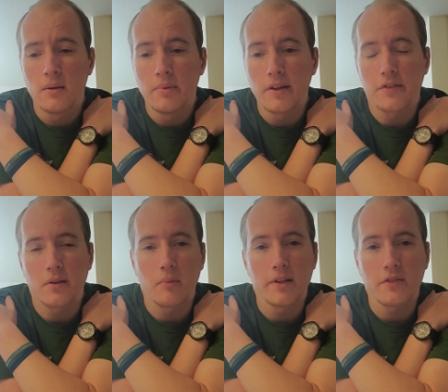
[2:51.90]
being
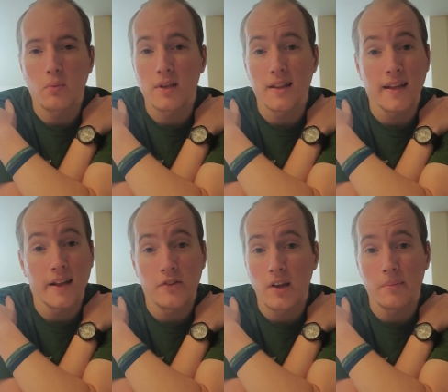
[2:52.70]
someone that's won a lot
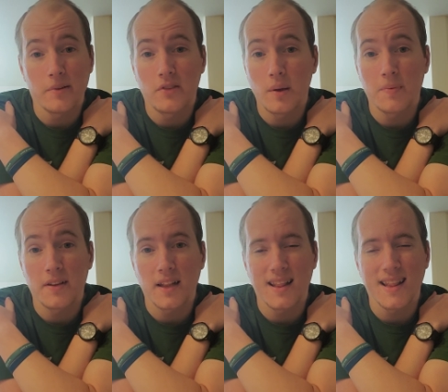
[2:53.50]
of championships and
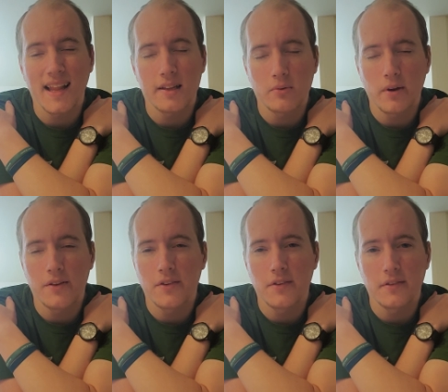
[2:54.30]
a lot of
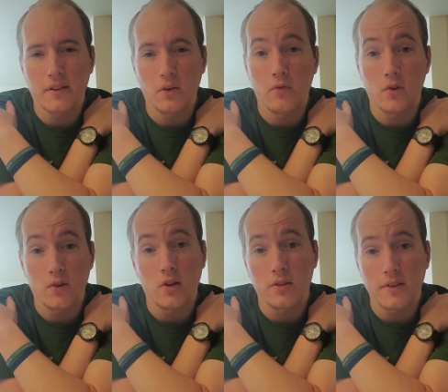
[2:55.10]
races over a
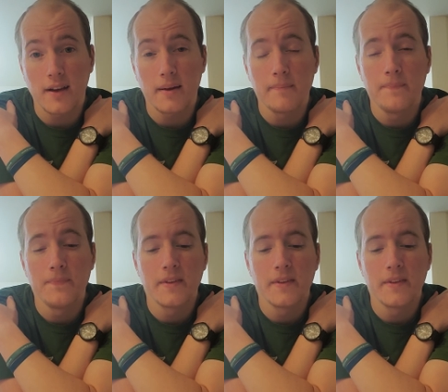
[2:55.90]
long time.